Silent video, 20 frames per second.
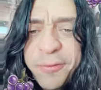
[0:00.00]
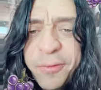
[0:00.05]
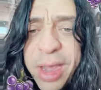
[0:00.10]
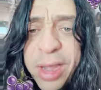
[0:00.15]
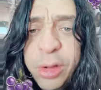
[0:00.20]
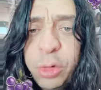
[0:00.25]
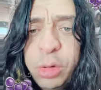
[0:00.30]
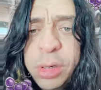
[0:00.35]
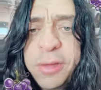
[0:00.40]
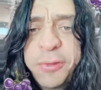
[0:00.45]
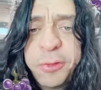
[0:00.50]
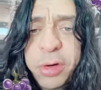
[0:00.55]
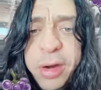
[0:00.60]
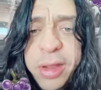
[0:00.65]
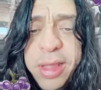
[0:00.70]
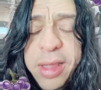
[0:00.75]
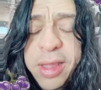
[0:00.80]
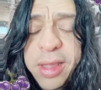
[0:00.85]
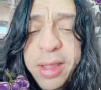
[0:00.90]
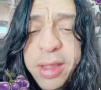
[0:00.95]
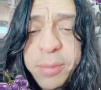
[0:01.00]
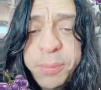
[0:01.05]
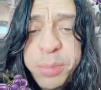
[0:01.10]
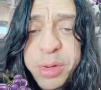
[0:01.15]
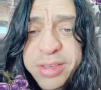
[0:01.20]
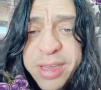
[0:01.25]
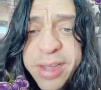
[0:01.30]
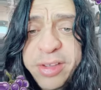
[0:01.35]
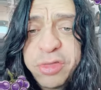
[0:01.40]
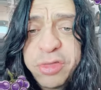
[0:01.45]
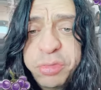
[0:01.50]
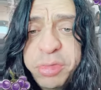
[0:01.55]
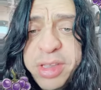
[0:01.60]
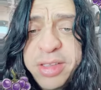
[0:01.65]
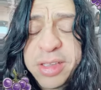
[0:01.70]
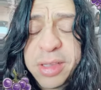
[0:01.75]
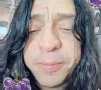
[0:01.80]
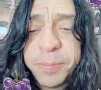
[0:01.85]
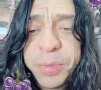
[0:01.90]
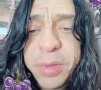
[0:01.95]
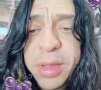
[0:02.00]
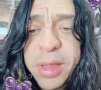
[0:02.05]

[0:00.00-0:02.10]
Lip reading: I do this for a precise reason.